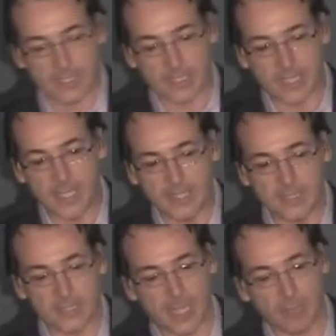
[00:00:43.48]
As a
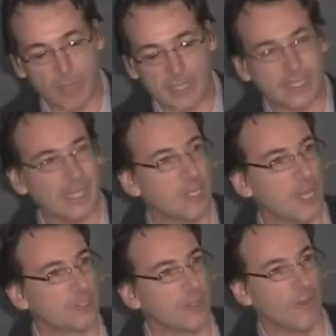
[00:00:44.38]
kid, I read a
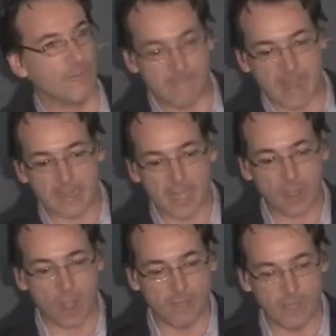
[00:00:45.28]
lot of
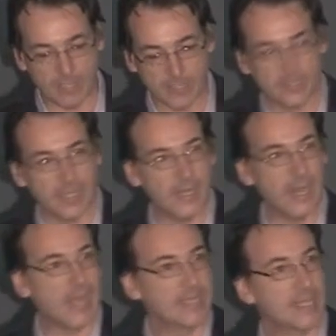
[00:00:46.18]
manga comics
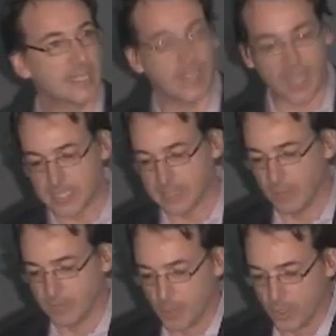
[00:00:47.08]
and Isaac
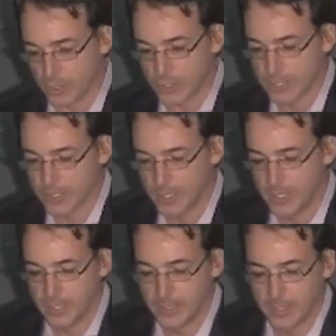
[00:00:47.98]
Asimov books.
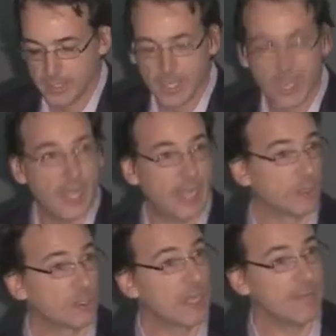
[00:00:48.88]

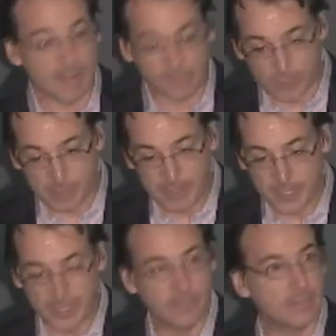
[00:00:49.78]
I also got my first
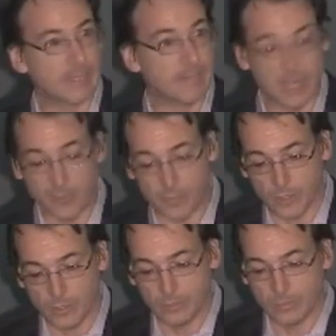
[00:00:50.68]
PC, like many of
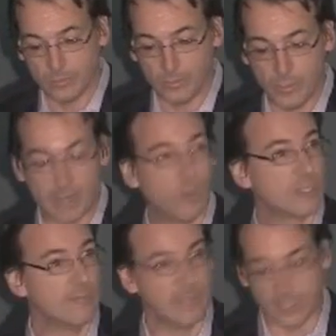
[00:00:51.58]
you, when I
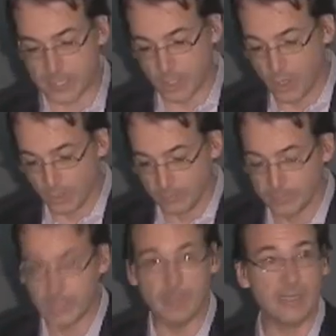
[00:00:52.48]
was in middle
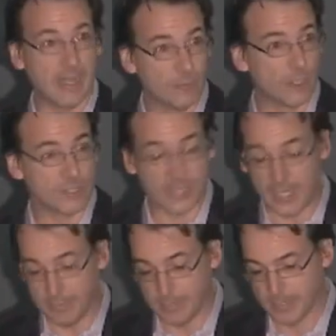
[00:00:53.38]
school, even in those
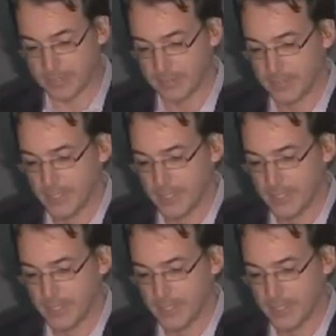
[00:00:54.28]
times.